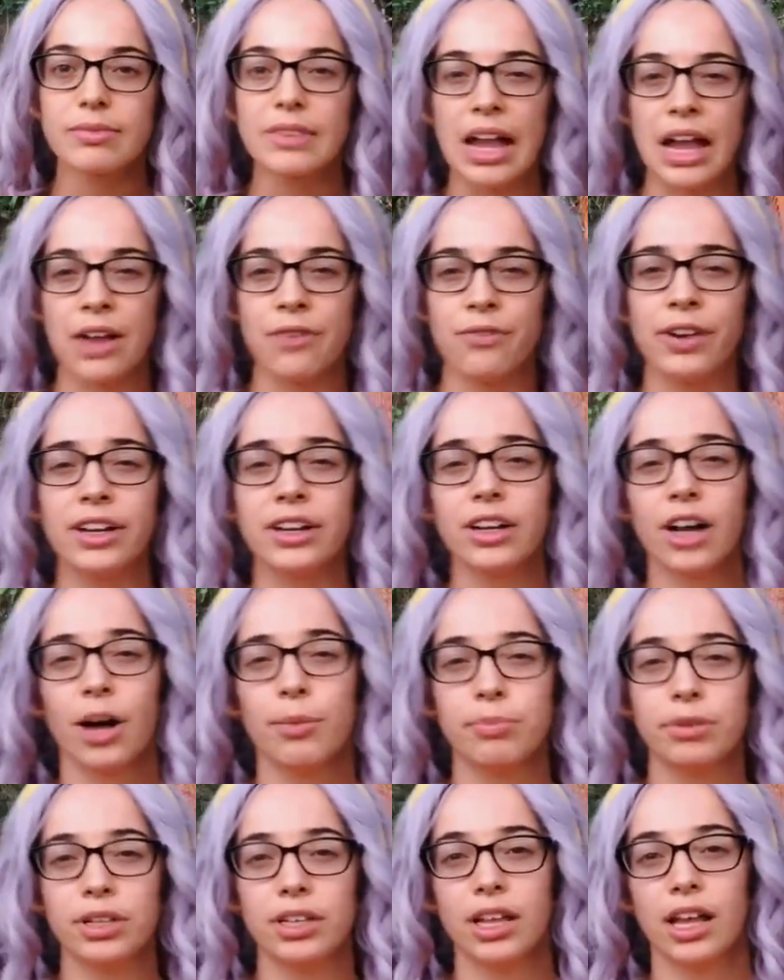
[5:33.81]
I've read a
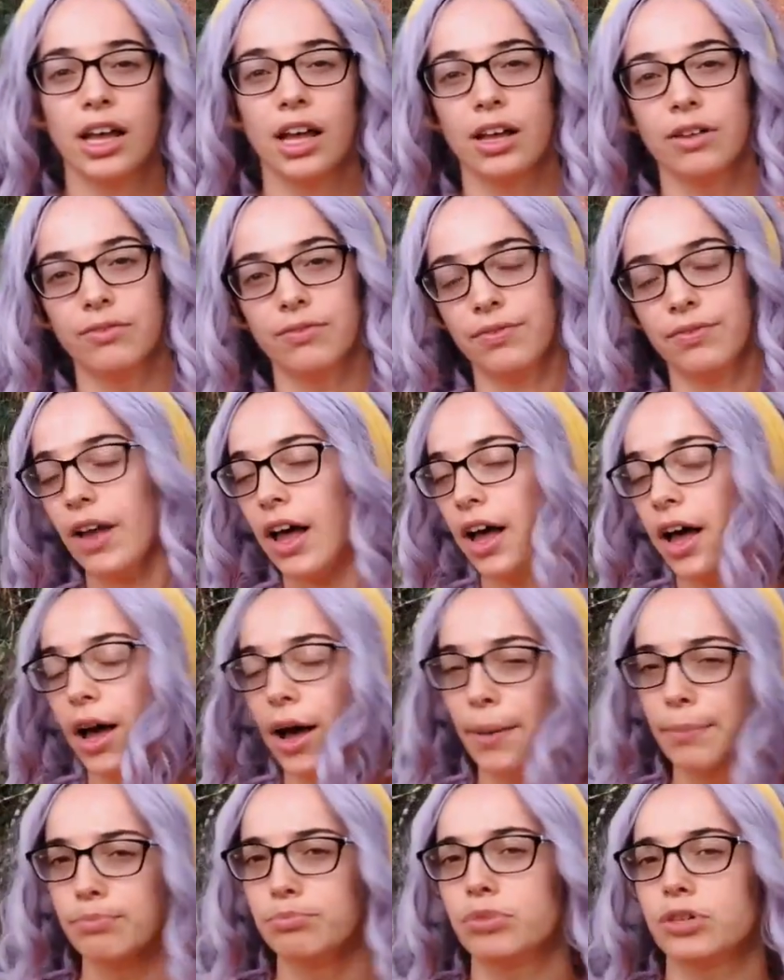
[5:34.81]
couple of
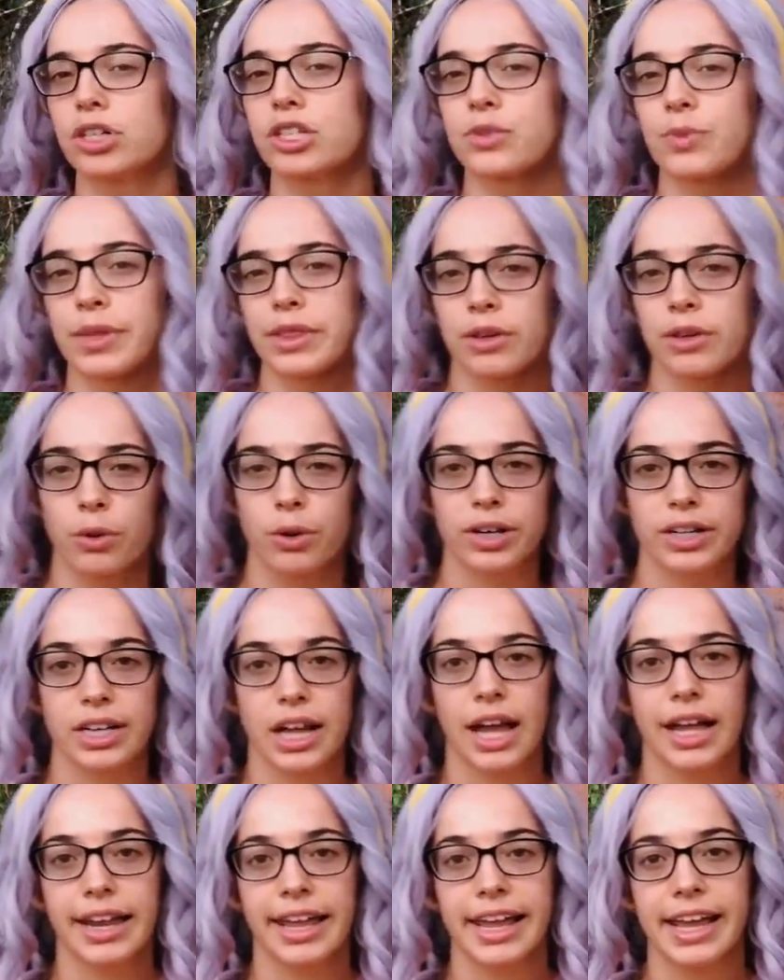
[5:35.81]
books with cord
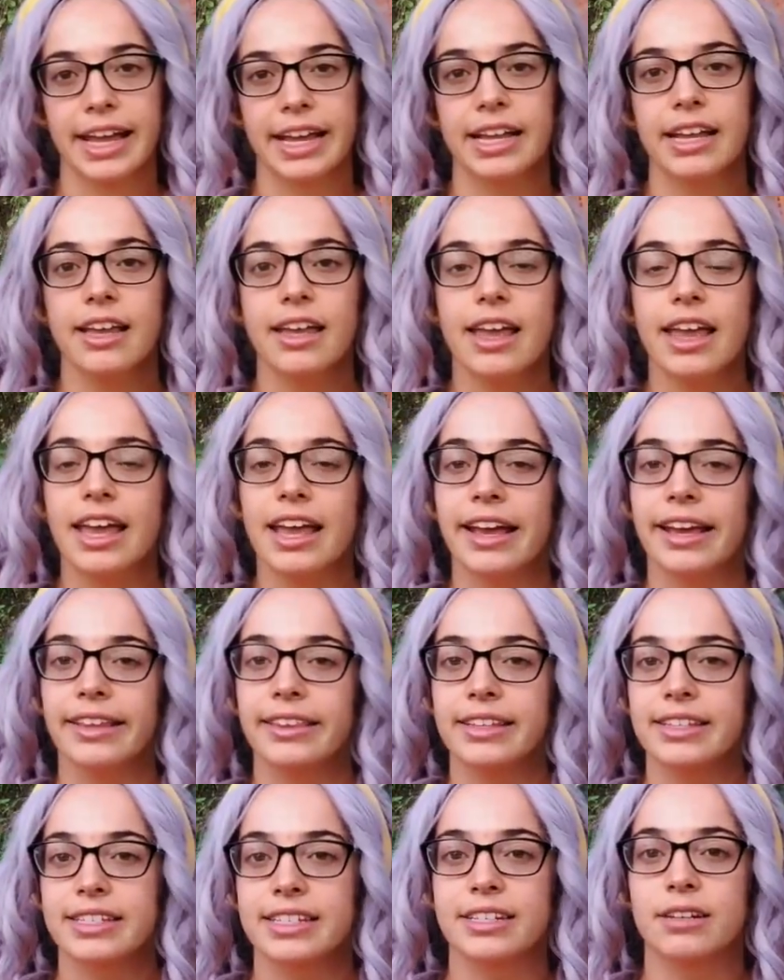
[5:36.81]
cutting and
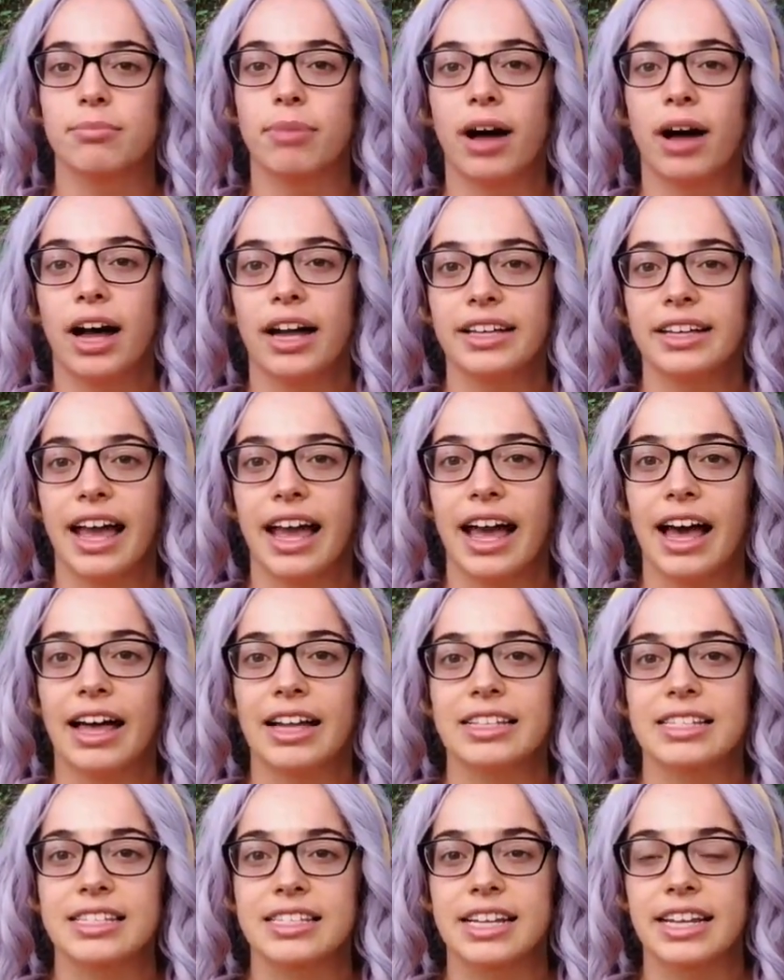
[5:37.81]
listened to
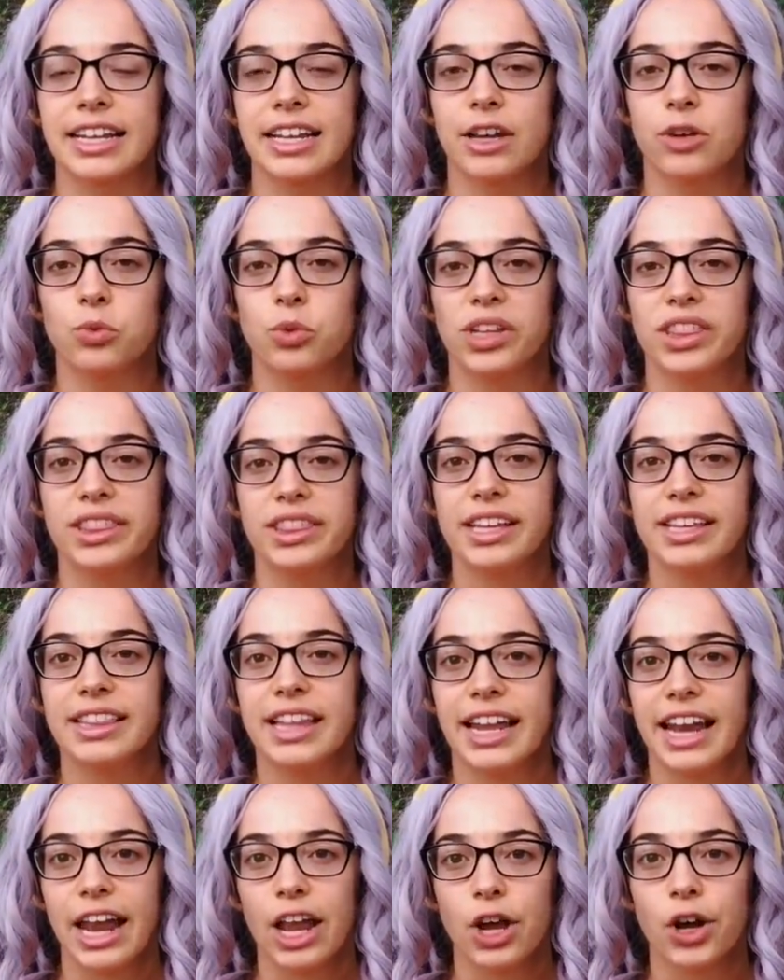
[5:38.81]
podcasts, and one thing that
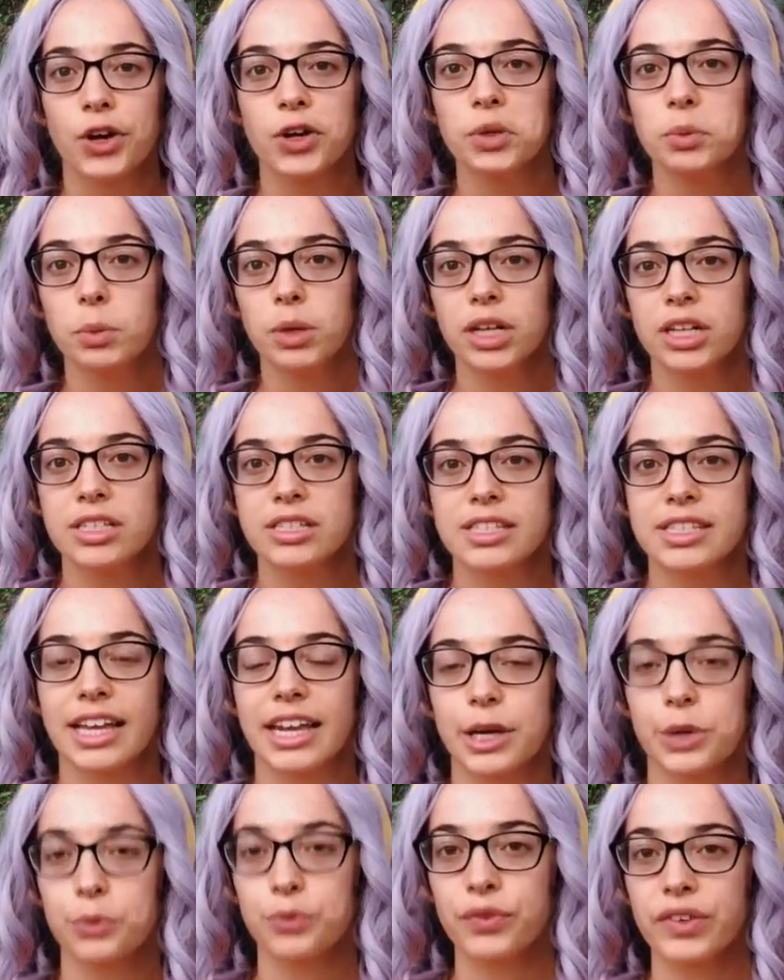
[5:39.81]
I heard once that I
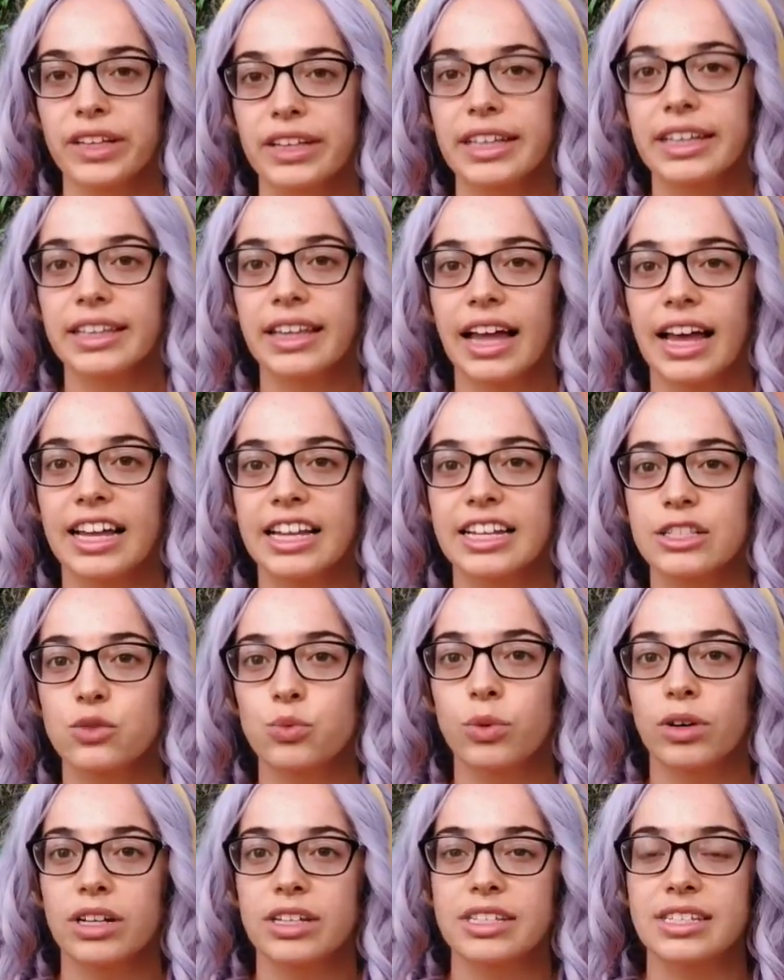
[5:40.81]
really liked
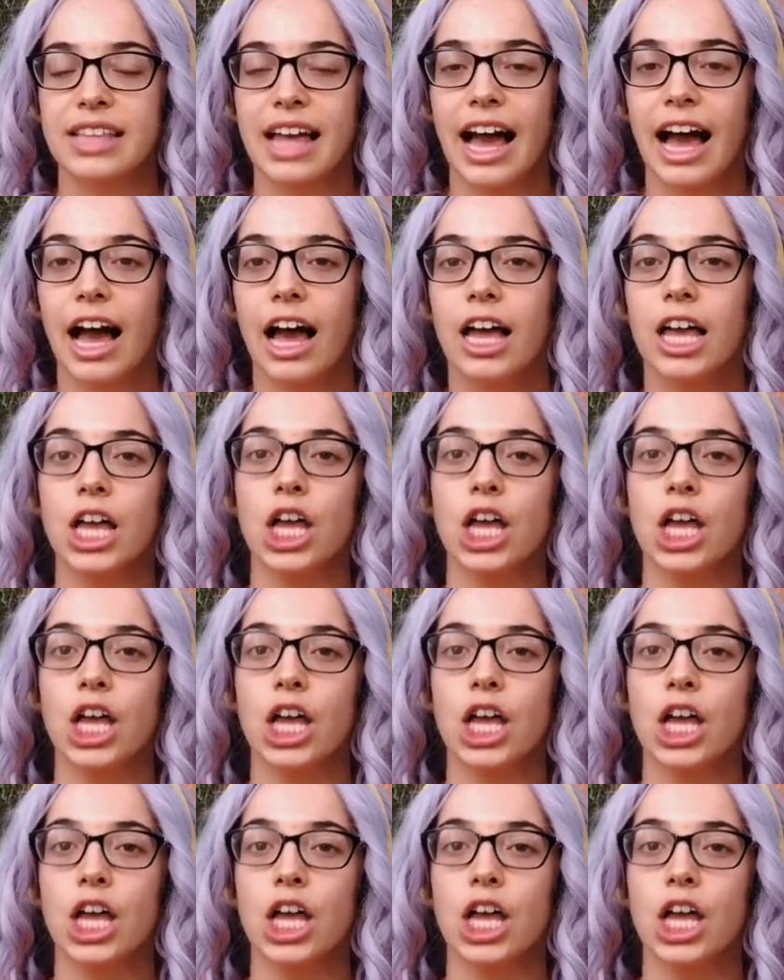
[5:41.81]
was that